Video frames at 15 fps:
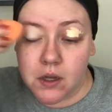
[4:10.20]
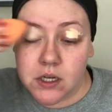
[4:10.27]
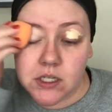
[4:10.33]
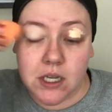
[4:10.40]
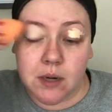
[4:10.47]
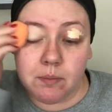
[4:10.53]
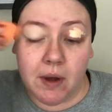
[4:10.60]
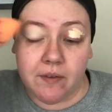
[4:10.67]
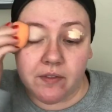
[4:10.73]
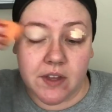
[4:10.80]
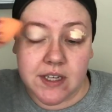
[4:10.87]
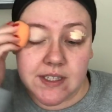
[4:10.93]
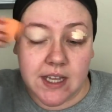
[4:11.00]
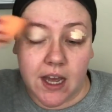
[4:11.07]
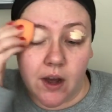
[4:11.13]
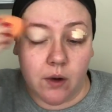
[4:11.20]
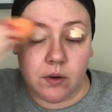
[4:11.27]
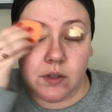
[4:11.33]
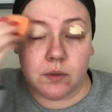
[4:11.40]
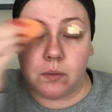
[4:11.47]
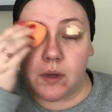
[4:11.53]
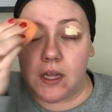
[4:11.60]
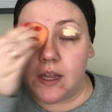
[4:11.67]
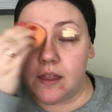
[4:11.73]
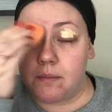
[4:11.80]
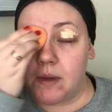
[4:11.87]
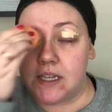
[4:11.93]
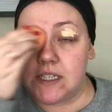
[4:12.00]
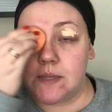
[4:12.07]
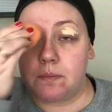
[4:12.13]
just gonna buff this out with
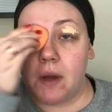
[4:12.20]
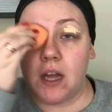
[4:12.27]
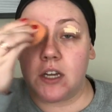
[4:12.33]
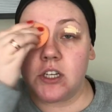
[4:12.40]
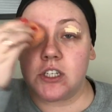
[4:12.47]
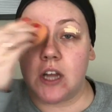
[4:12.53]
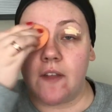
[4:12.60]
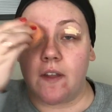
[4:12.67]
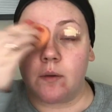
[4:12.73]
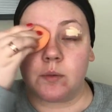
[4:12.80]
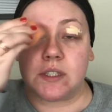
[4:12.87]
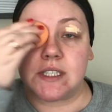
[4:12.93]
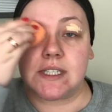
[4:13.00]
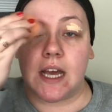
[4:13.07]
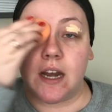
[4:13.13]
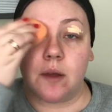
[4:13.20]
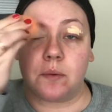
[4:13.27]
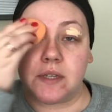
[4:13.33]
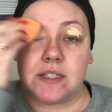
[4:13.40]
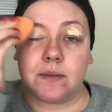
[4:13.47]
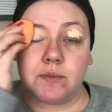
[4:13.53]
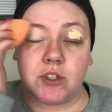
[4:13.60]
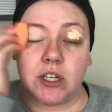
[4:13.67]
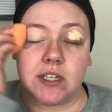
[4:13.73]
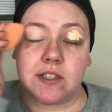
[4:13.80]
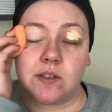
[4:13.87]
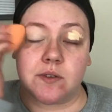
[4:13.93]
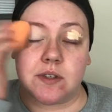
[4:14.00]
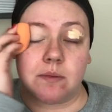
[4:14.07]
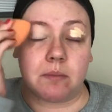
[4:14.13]
my sponge, and then we'll set it with some
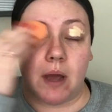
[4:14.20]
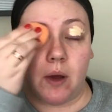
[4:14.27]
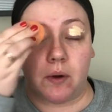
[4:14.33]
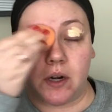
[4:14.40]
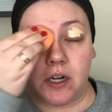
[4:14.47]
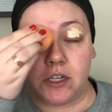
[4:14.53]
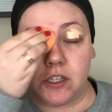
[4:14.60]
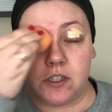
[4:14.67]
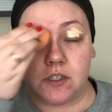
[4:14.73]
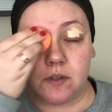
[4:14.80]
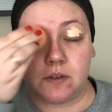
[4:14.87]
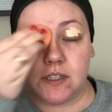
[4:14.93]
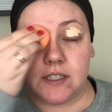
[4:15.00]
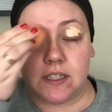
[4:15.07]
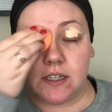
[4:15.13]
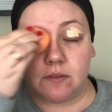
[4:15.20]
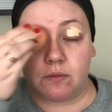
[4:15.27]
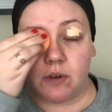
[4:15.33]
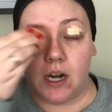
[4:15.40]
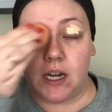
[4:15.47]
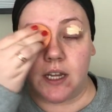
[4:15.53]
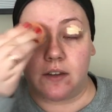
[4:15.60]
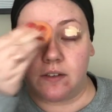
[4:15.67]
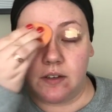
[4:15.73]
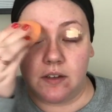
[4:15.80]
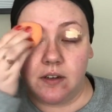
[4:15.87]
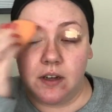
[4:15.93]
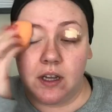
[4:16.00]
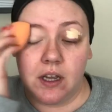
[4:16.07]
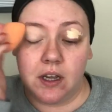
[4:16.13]
translucent powder just so it's ready
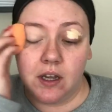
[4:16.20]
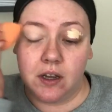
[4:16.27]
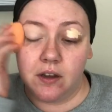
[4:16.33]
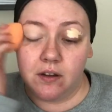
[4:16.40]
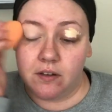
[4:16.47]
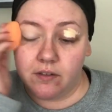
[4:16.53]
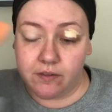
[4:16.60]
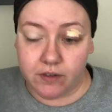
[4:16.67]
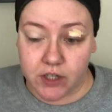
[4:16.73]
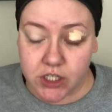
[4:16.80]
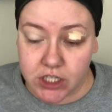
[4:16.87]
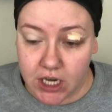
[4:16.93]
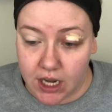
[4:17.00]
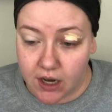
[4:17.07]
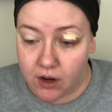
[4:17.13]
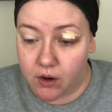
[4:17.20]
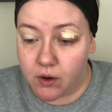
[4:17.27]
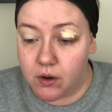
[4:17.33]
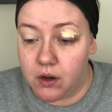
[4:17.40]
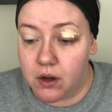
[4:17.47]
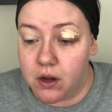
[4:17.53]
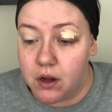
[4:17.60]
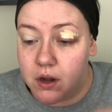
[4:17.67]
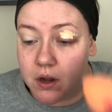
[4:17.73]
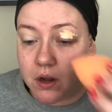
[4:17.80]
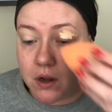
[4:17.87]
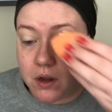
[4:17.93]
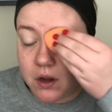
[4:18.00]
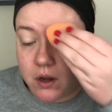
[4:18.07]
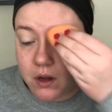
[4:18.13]
for shadow.
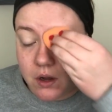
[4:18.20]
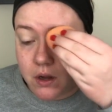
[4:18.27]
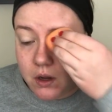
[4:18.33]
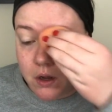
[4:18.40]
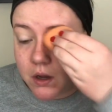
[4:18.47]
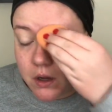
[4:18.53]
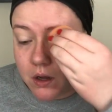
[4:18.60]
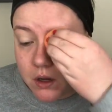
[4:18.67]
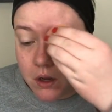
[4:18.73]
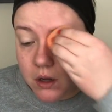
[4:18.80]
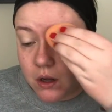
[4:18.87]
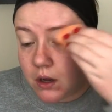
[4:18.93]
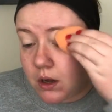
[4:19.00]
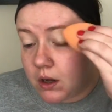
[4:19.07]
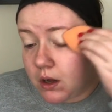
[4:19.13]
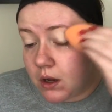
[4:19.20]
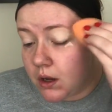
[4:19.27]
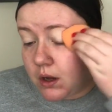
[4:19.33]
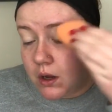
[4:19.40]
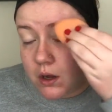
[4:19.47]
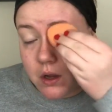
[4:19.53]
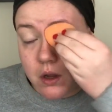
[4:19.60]
And